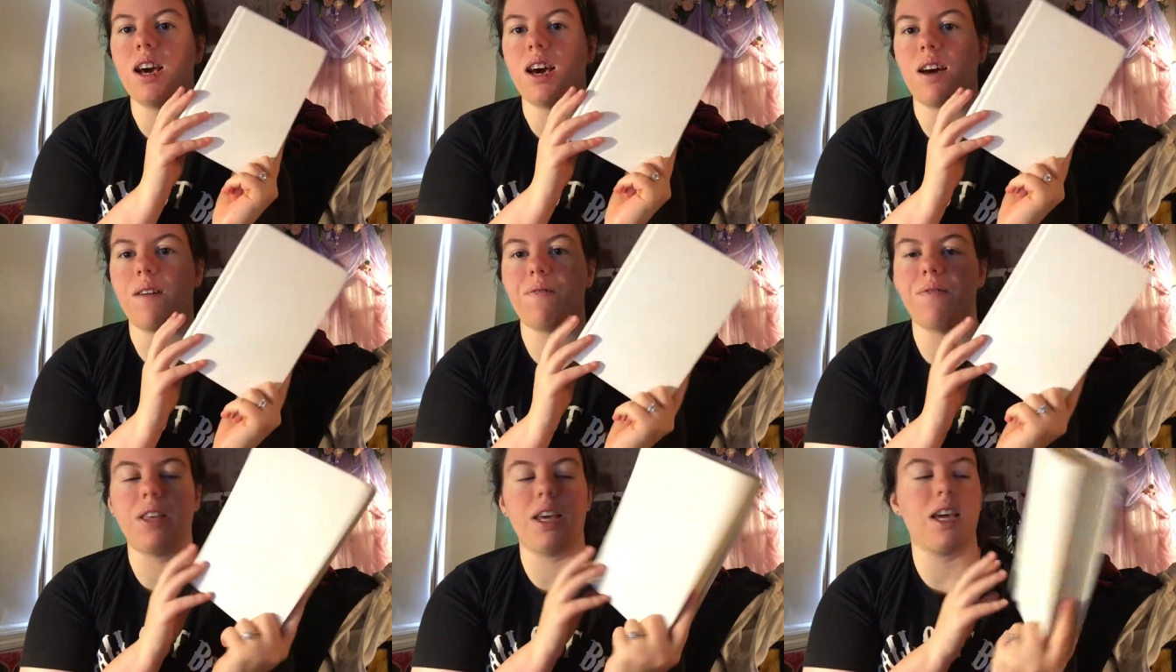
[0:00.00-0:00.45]

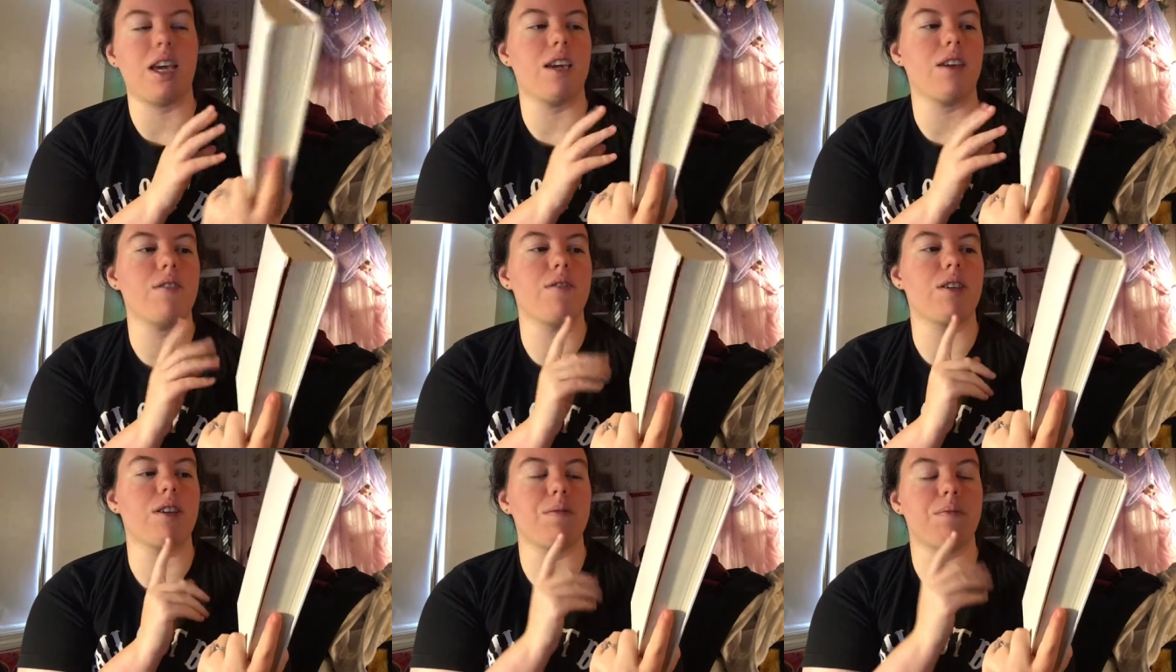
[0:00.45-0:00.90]
of The Hate
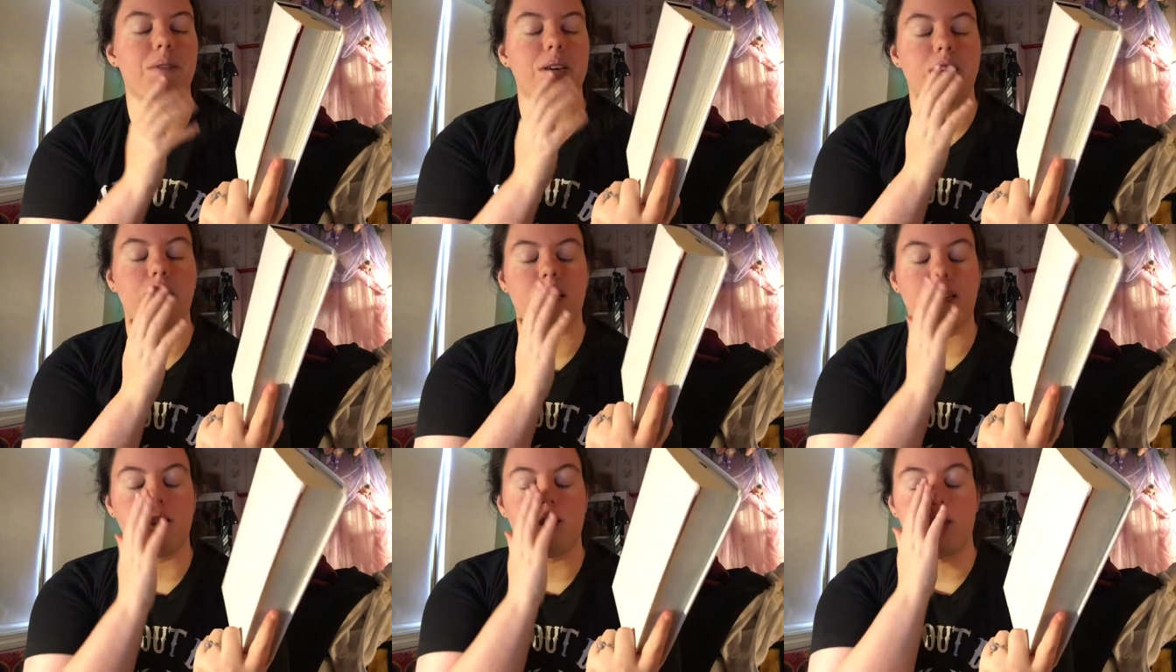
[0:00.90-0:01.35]
You get
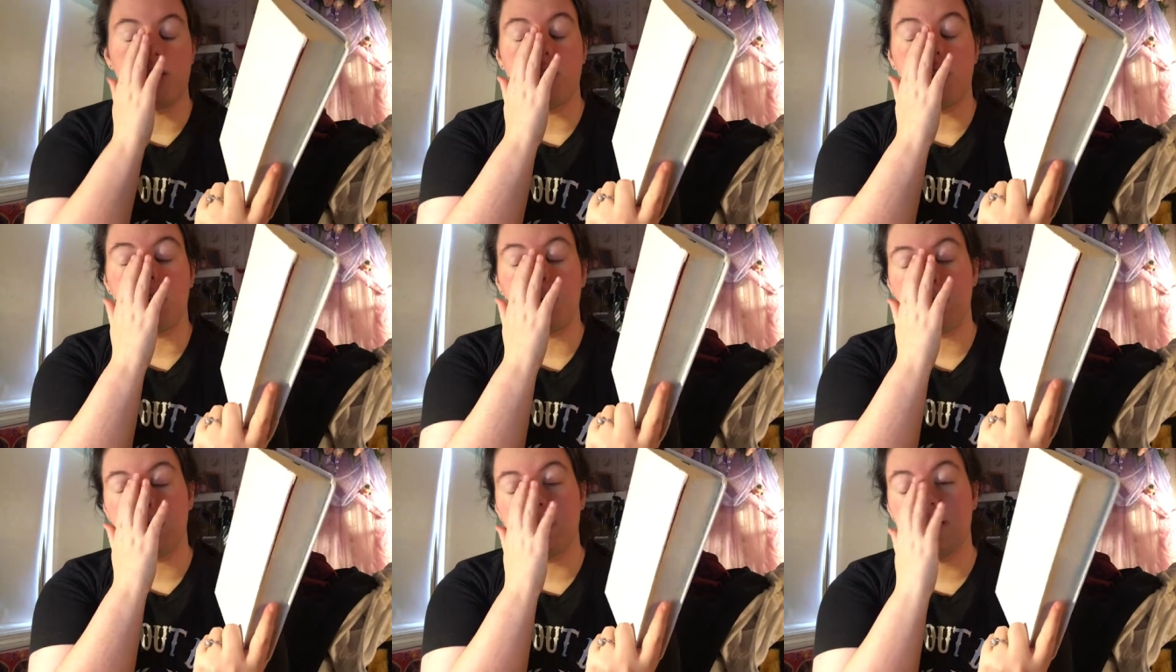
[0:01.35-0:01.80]
by Angie
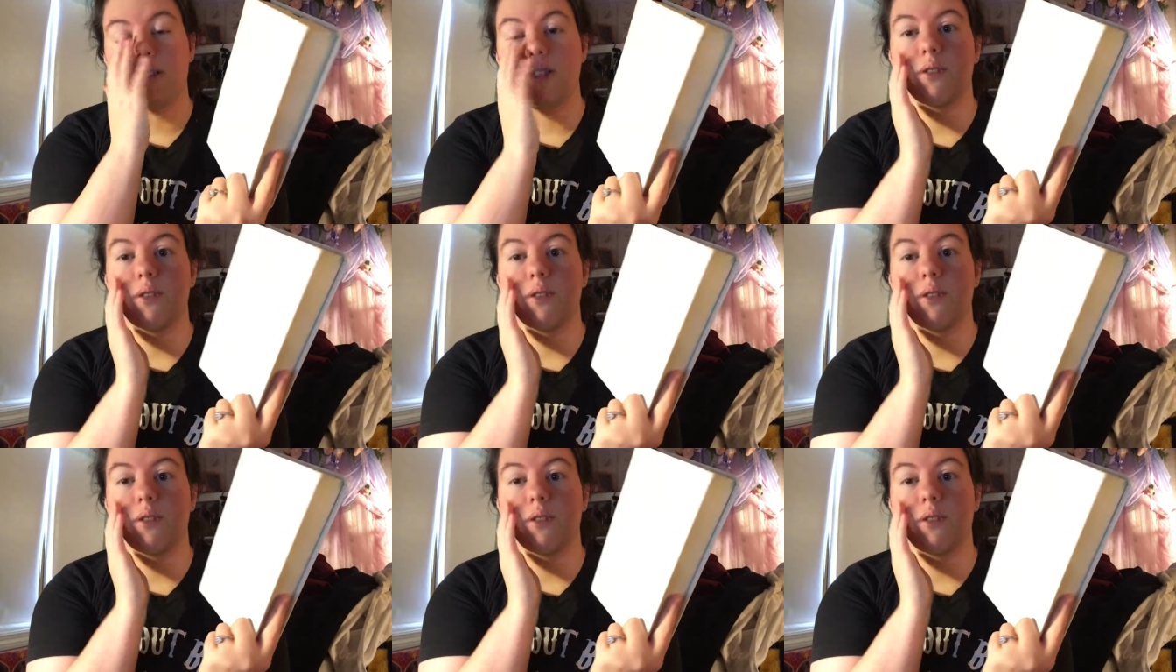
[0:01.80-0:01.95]
Thomas.